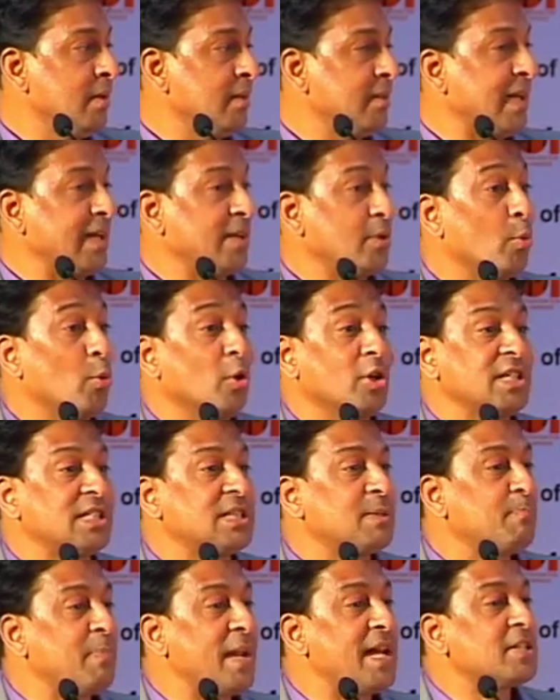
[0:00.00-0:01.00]
that what
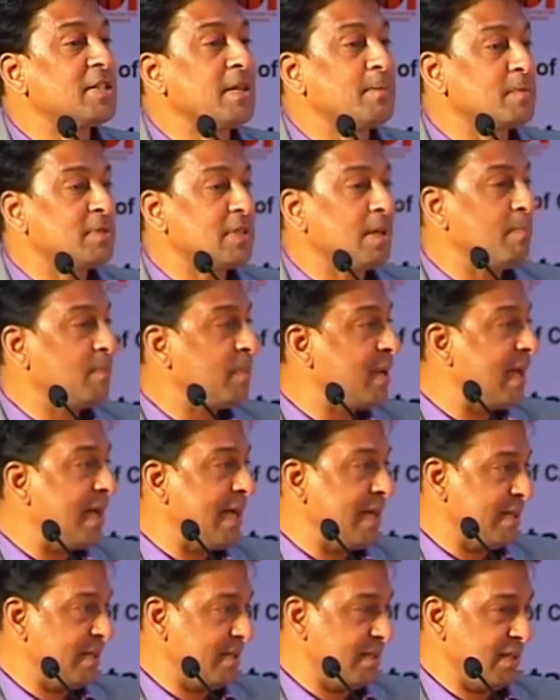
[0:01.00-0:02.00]
is place of
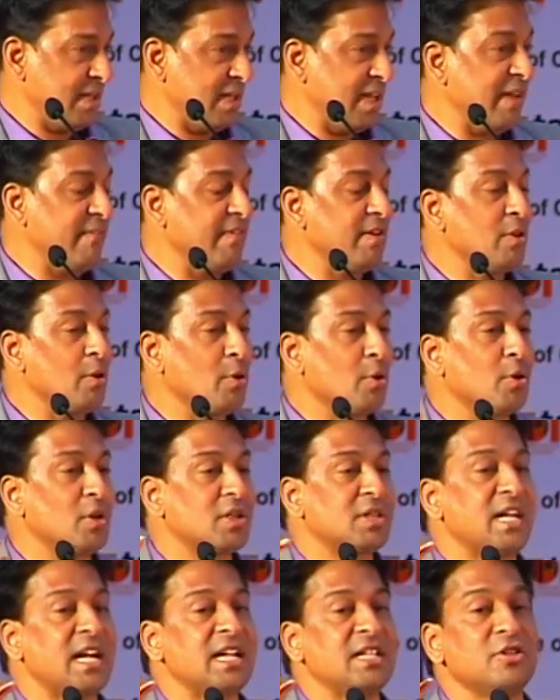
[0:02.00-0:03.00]
supply. Even though
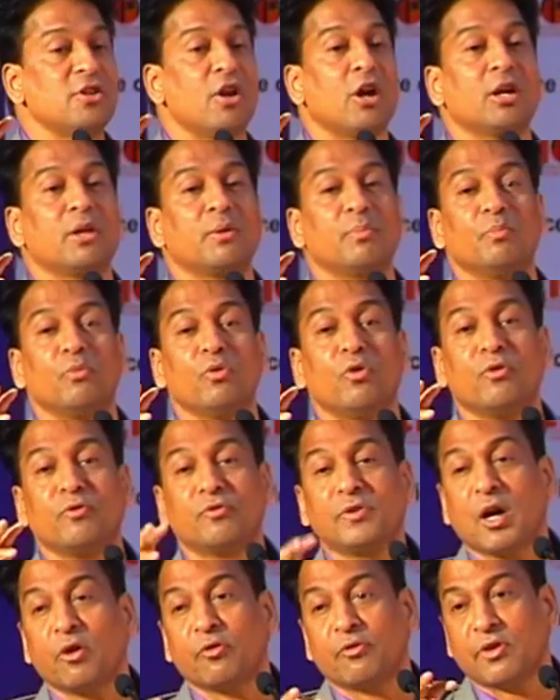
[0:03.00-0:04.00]
goods has not
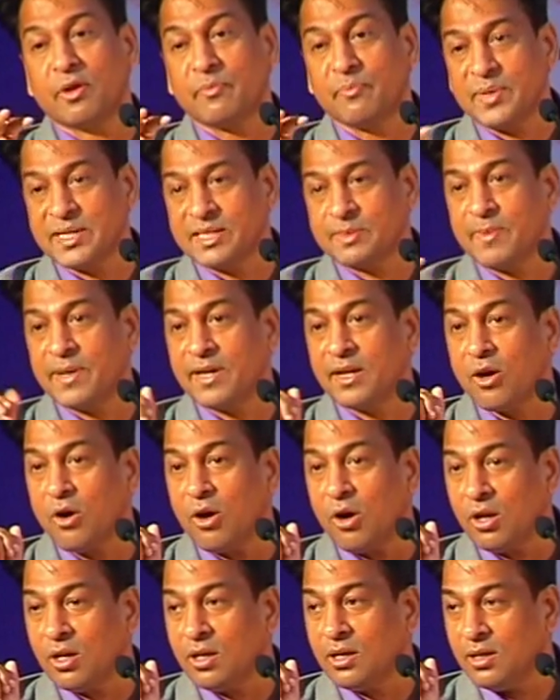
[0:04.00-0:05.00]
moved out from West
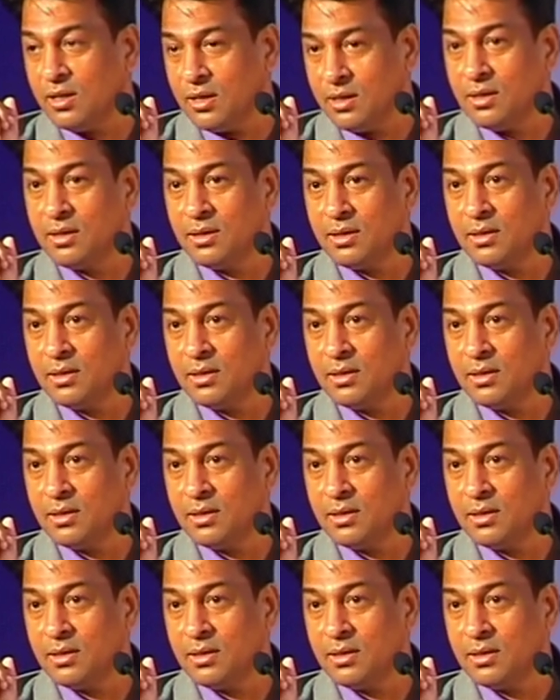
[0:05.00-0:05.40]
Bengal,